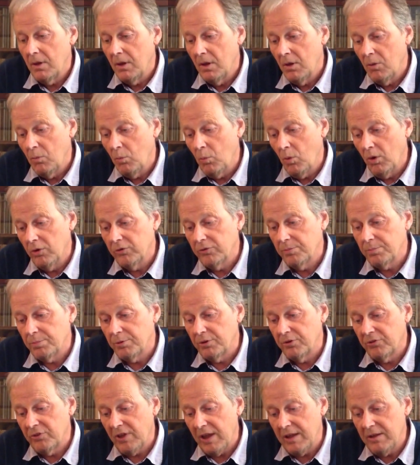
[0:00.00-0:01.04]
was
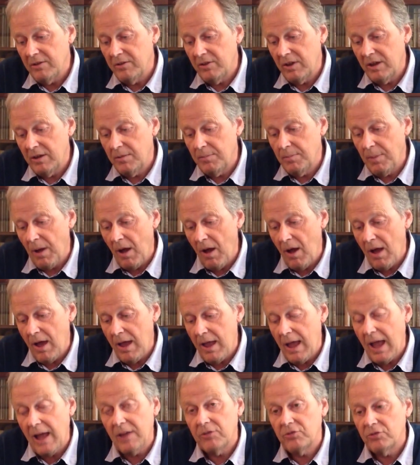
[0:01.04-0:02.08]
presented by
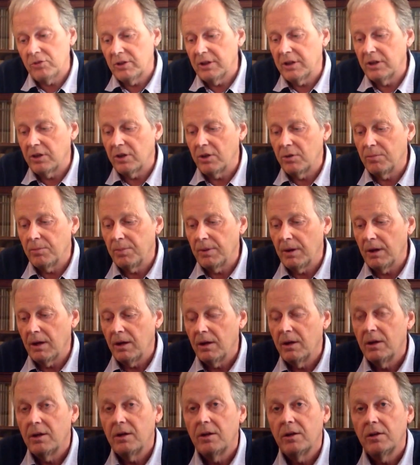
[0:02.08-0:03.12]
Ashley Cooper
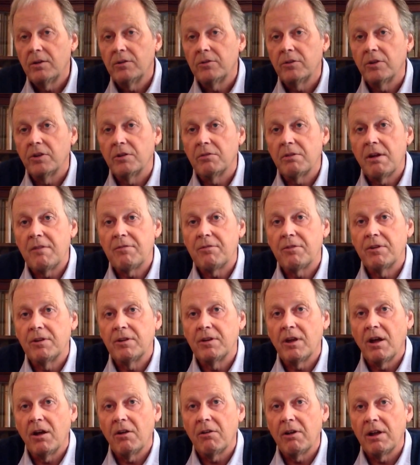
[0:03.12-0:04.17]
to the Reverend
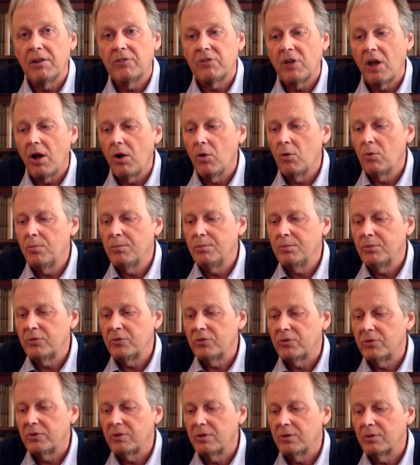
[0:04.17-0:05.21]
R.S.
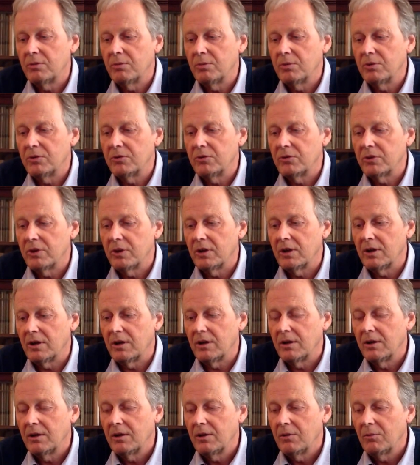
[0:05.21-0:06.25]
Holmes, who was
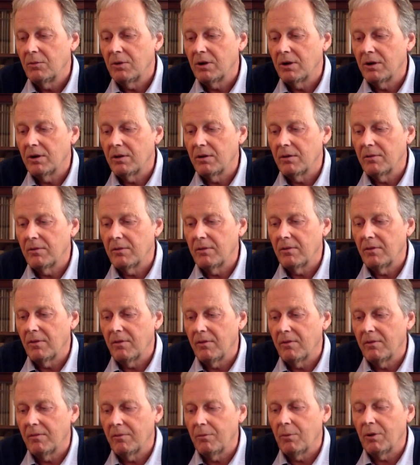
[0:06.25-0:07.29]

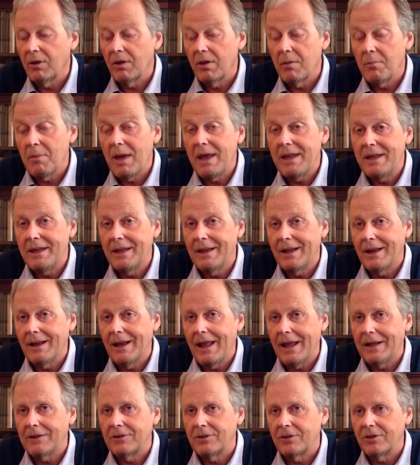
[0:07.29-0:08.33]
one of the main
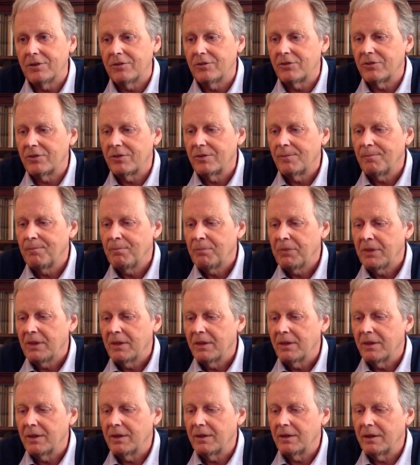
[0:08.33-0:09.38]
collectors
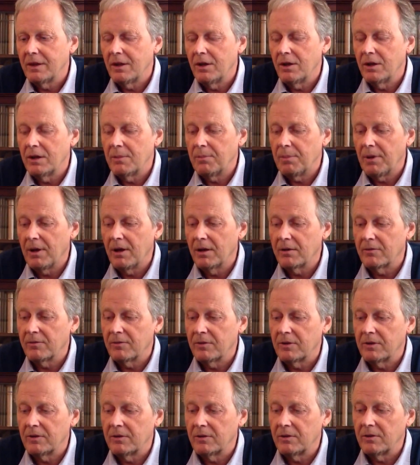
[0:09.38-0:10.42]
in the early part of
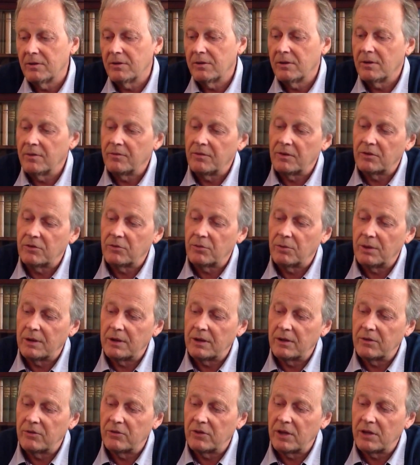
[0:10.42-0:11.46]
the
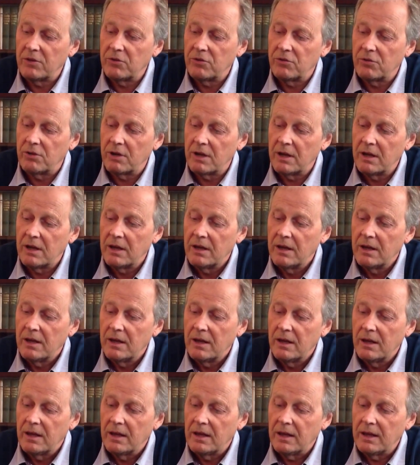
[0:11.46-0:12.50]
20th century,
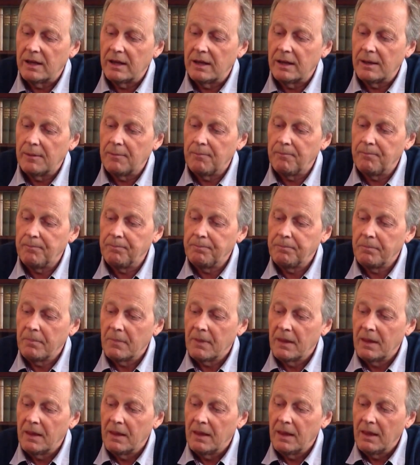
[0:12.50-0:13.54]

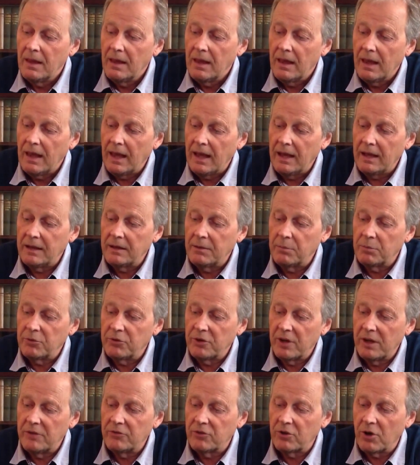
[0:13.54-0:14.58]
and it was
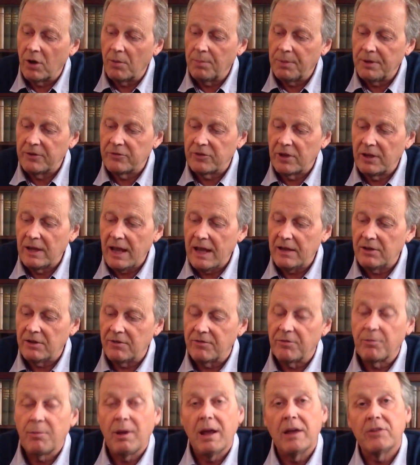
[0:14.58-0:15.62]
his copy as a letter
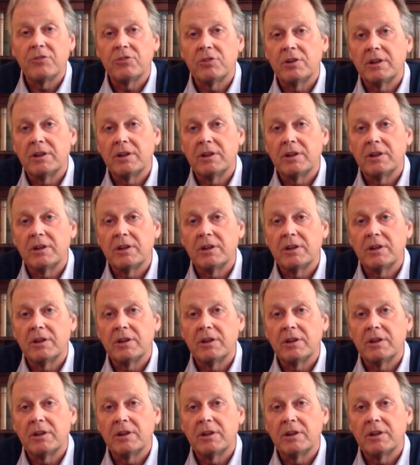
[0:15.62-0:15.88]
from Ashley